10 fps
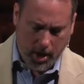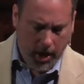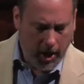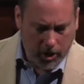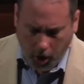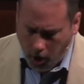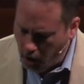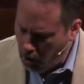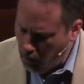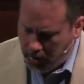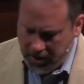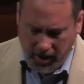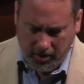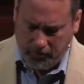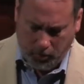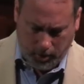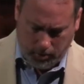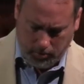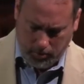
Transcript: He has already done it for you.